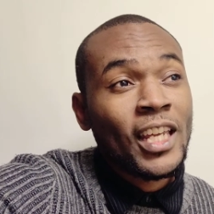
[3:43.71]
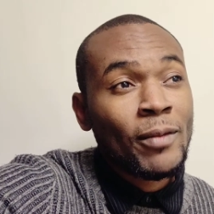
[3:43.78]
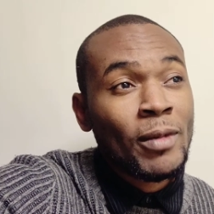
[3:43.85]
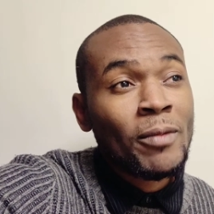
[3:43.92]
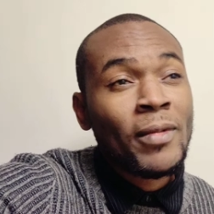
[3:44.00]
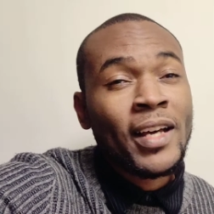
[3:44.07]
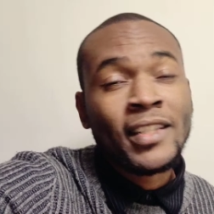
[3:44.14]

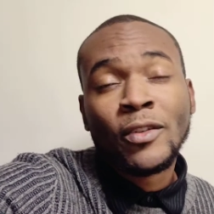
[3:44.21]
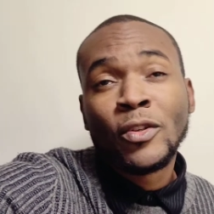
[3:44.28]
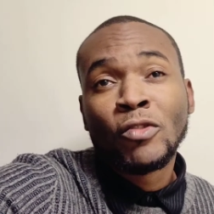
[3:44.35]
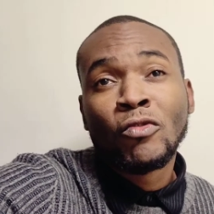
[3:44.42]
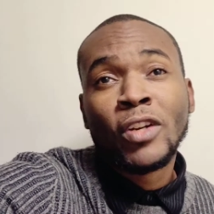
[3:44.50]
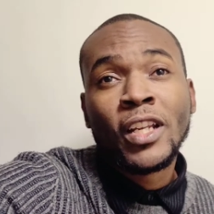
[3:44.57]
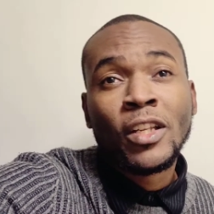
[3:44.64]
came up as I
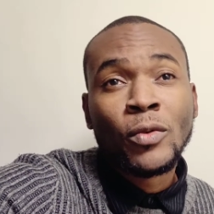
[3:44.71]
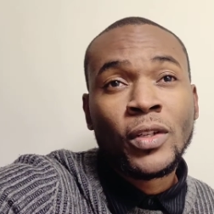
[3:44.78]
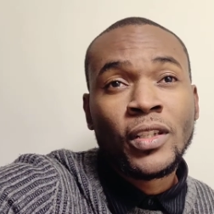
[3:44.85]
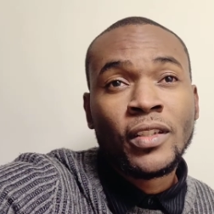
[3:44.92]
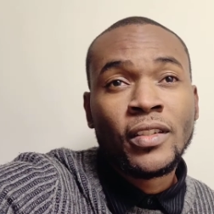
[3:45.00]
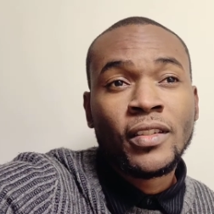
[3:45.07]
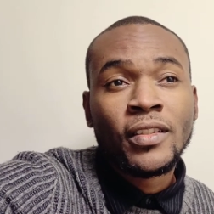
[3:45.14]
was reading
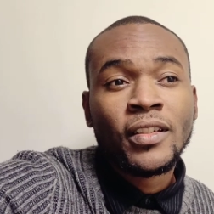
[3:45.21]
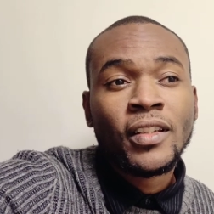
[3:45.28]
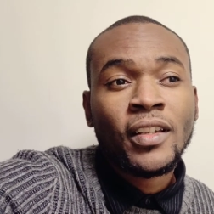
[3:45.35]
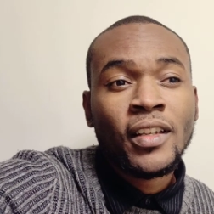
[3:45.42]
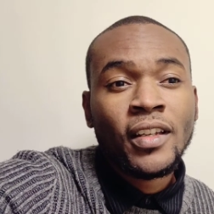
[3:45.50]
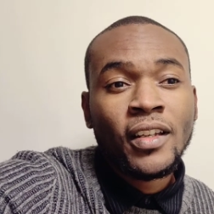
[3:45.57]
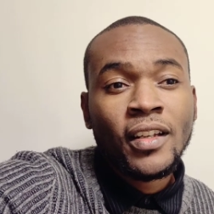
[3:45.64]

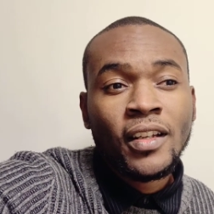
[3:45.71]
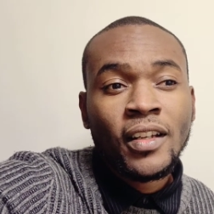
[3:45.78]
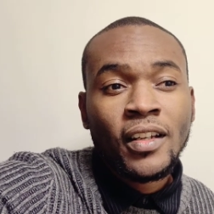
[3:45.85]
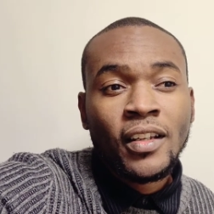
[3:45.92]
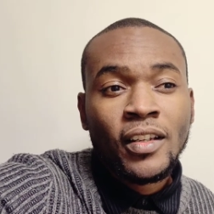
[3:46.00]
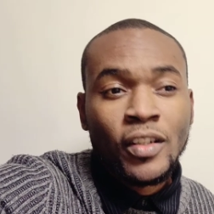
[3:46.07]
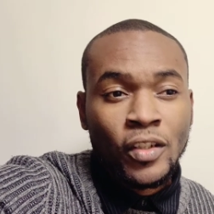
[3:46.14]
was,
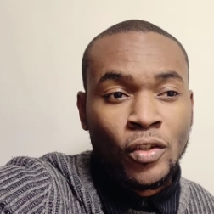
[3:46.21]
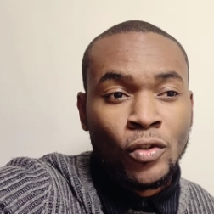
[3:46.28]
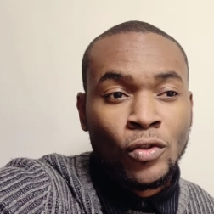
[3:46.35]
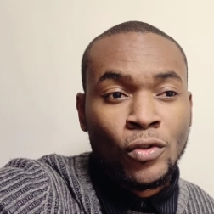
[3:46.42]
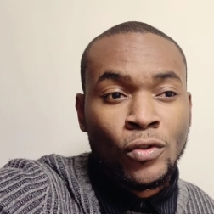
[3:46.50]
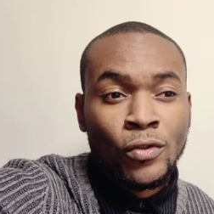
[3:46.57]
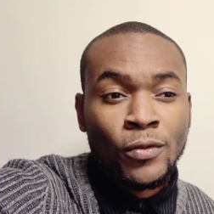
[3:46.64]

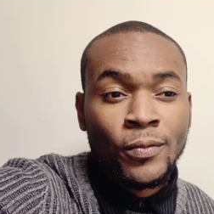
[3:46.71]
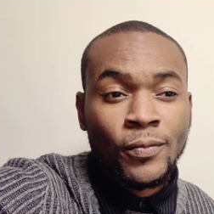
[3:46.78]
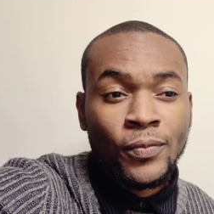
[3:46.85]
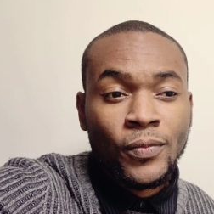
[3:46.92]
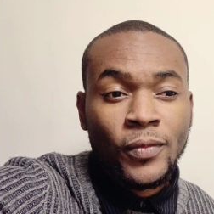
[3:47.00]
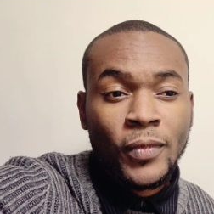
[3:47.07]
you